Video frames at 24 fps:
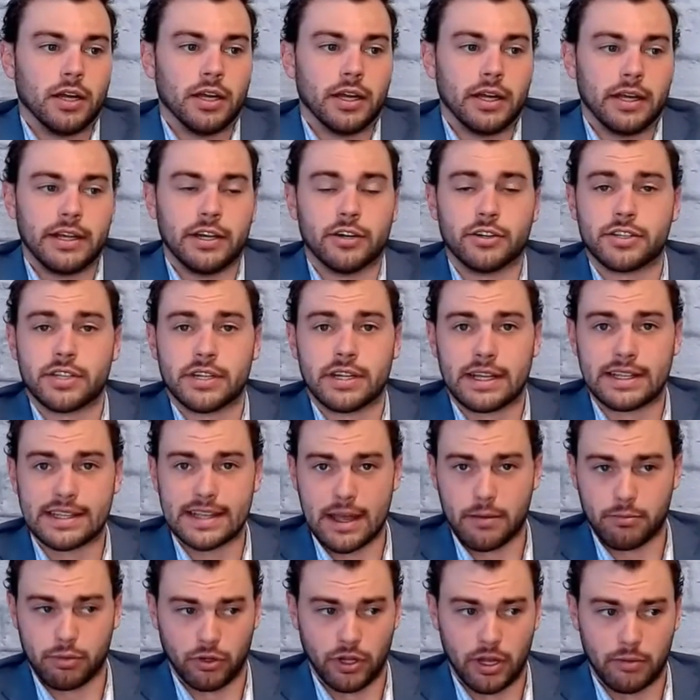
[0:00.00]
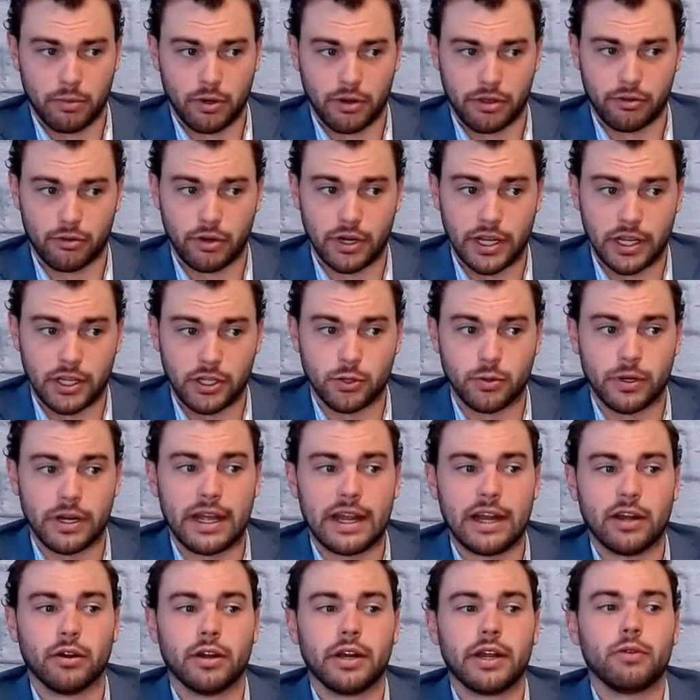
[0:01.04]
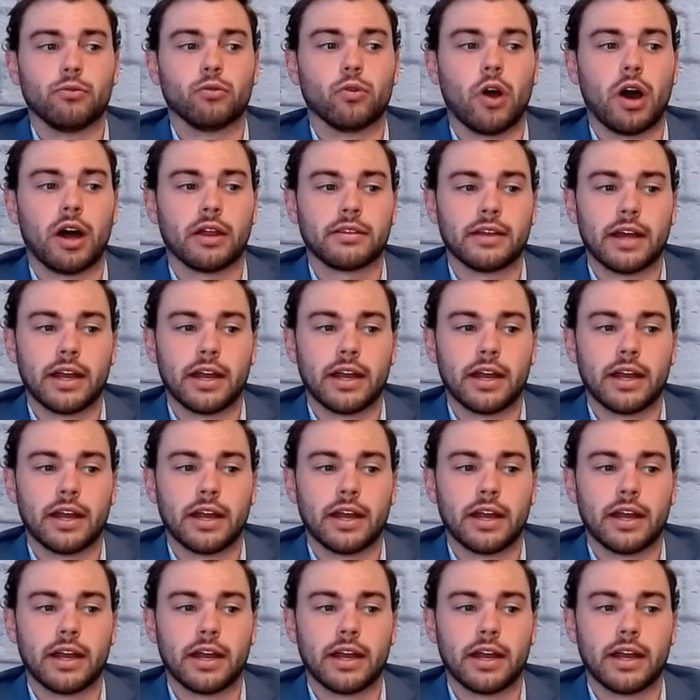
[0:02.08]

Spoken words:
Here's an example number 3. You inherit a Roth